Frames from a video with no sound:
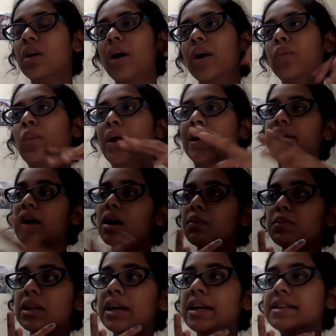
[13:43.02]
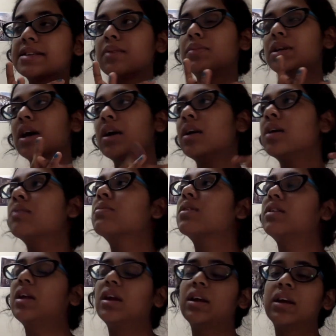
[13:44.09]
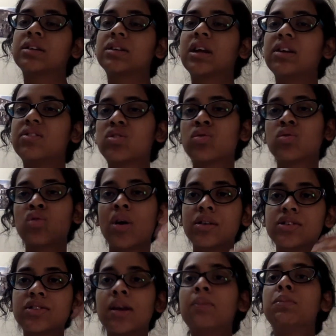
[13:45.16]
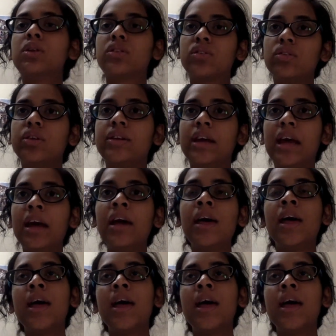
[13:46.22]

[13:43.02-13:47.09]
I wake up late sometimes, and then I get kind of stumble through the day.